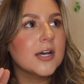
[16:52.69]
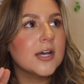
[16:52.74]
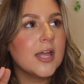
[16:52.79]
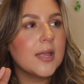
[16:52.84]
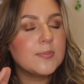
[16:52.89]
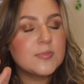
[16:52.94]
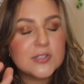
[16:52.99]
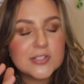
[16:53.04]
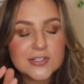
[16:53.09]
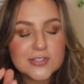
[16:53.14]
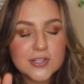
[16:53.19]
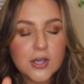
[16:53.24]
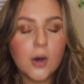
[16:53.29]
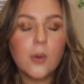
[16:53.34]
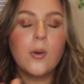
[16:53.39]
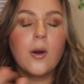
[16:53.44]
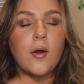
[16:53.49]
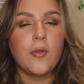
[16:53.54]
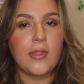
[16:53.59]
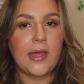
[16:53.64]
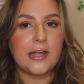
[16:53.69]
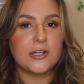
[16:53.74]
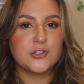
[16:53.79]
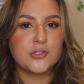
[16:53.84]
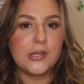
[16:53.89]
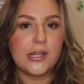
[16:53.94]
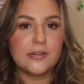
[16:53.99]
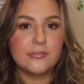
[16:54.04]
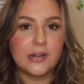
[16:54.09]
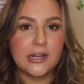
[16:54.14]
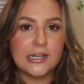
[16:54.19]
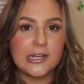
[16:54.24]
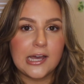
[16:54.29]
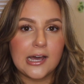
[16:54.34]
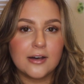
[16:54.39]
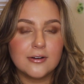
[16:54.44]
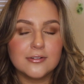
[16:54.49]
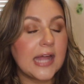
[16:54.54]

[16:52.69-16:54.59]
am so on that train right now.